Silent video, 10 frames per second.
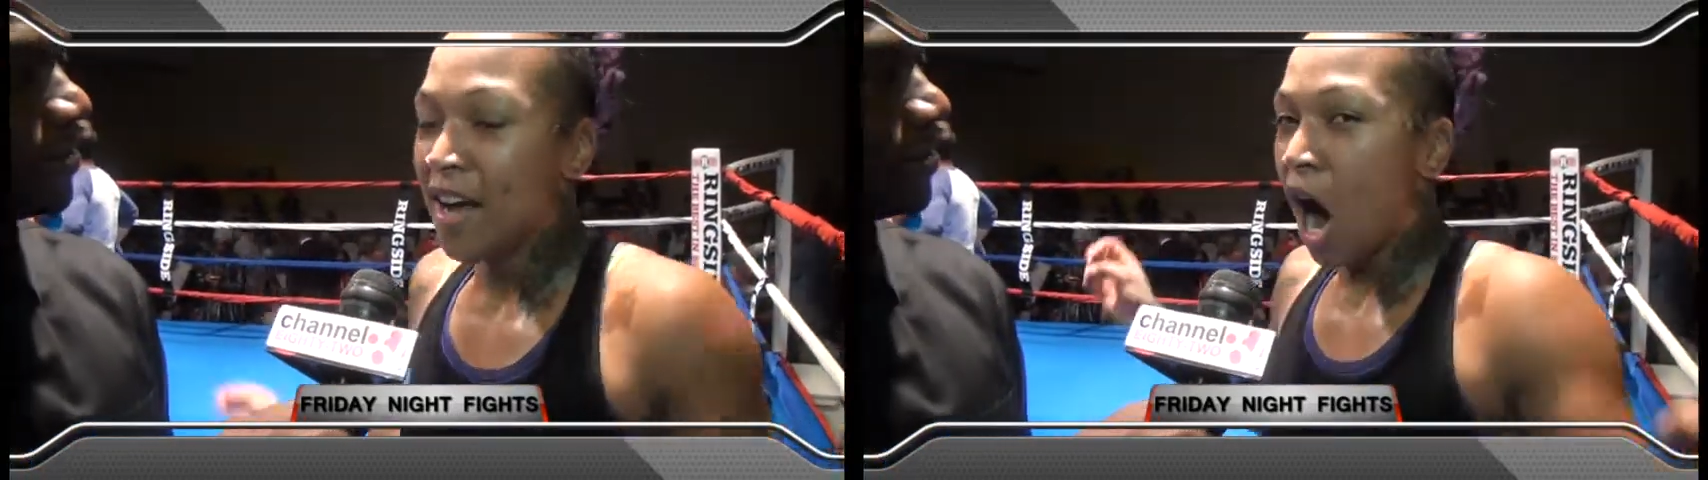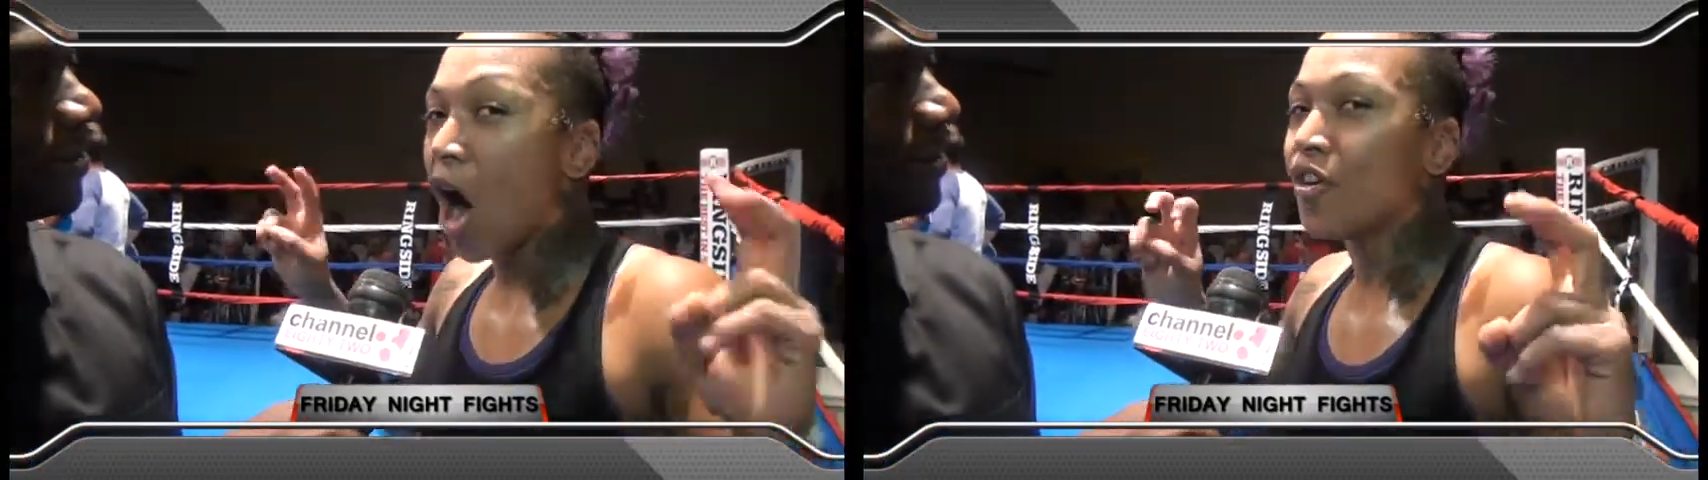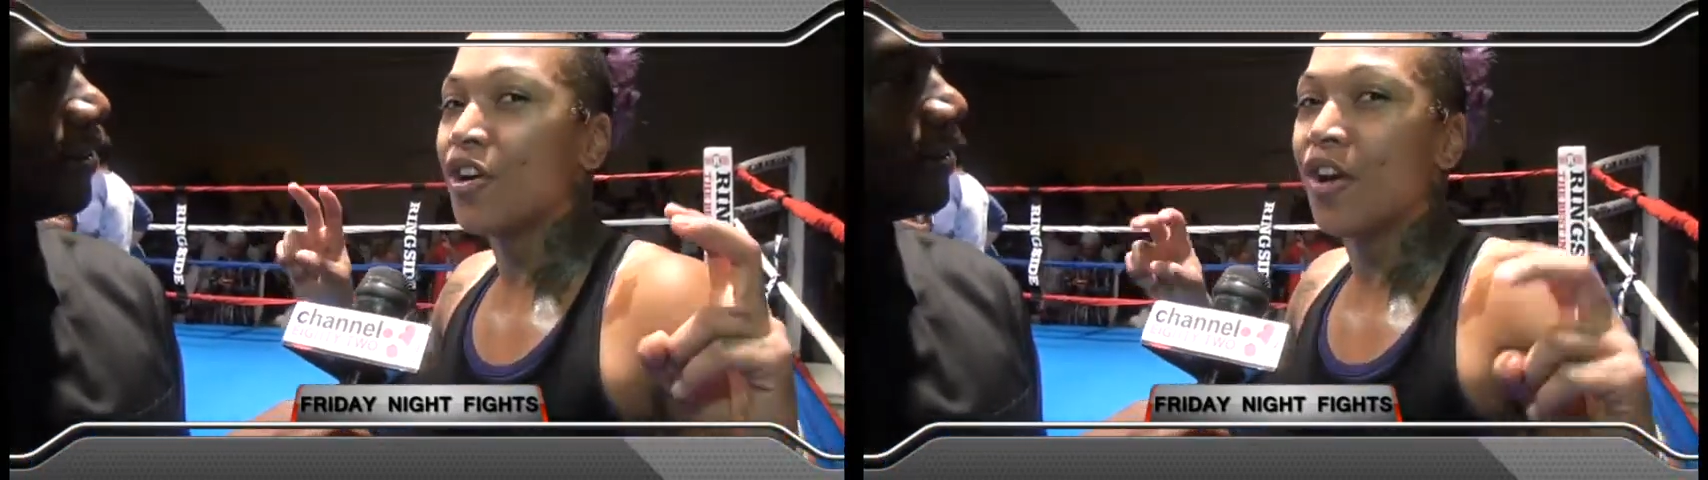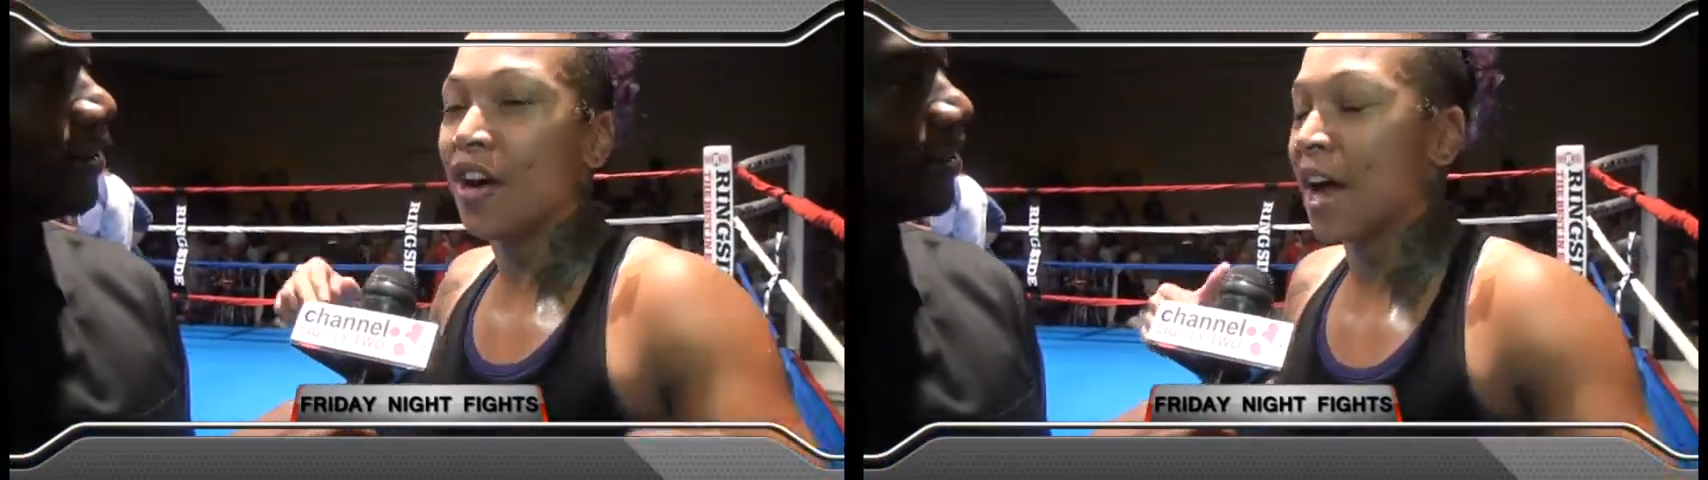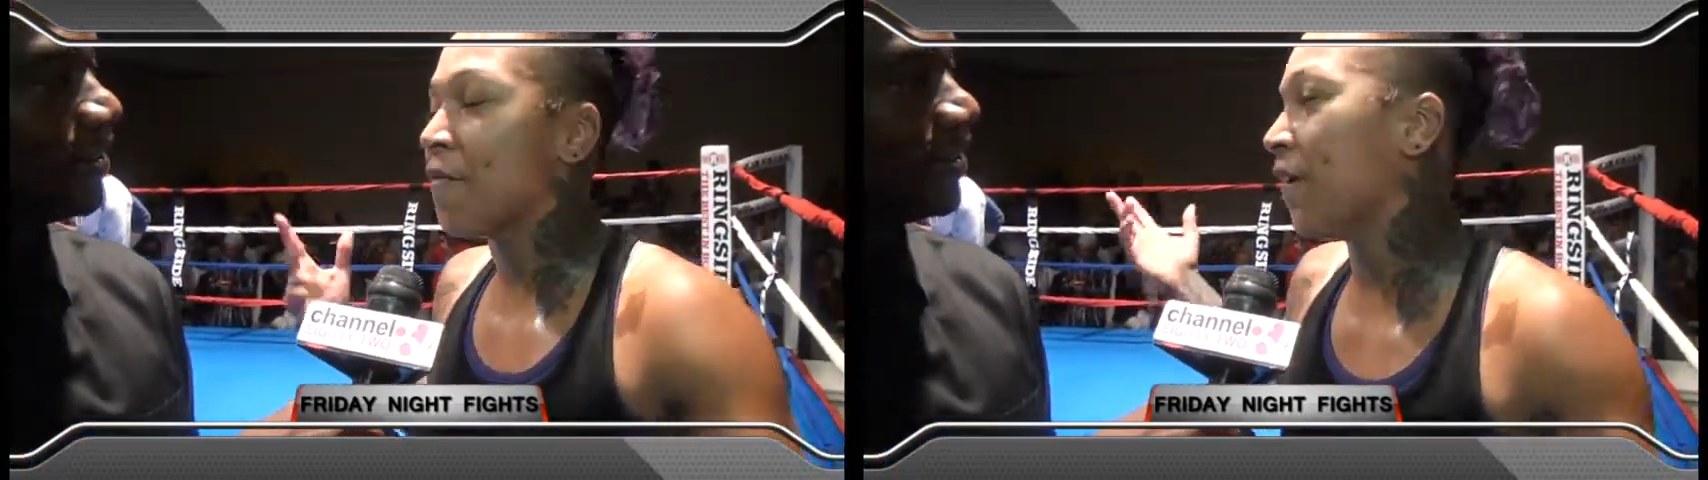underdog.
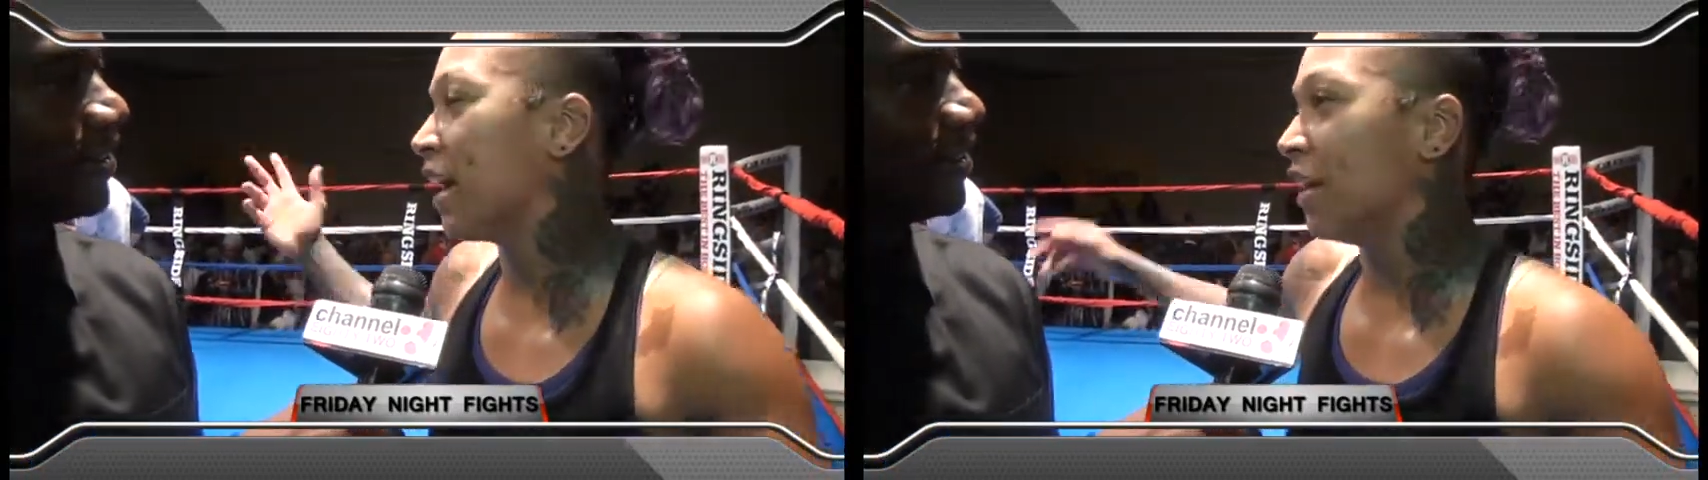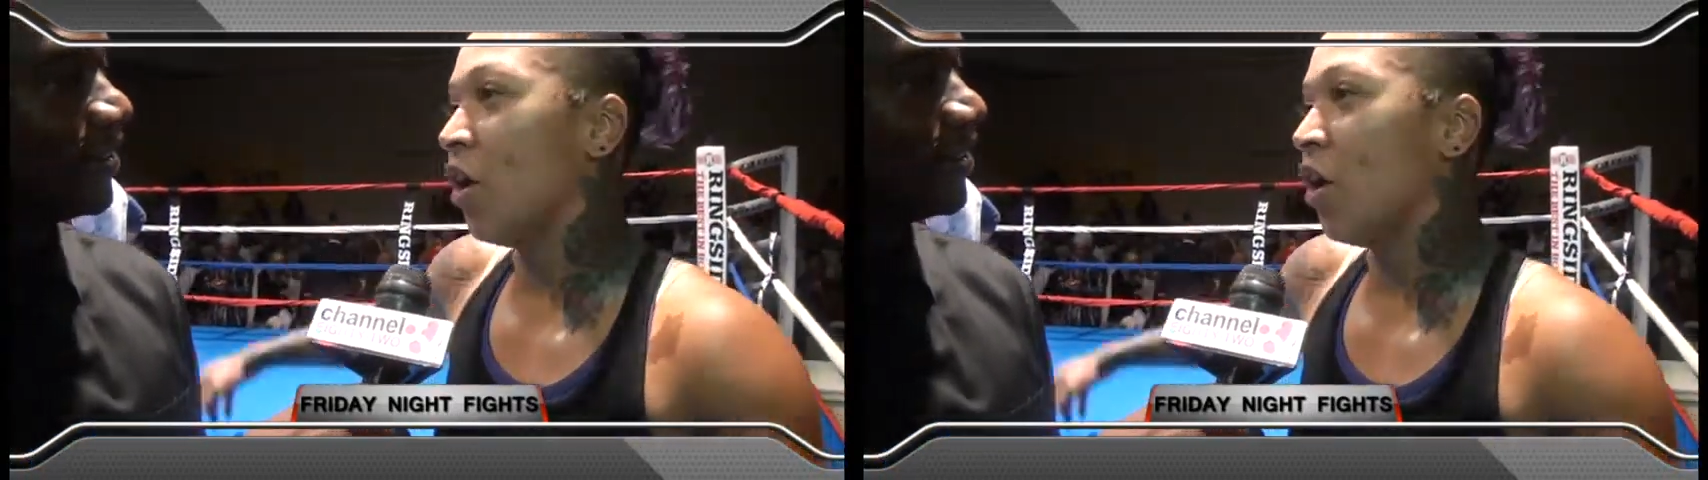I fight in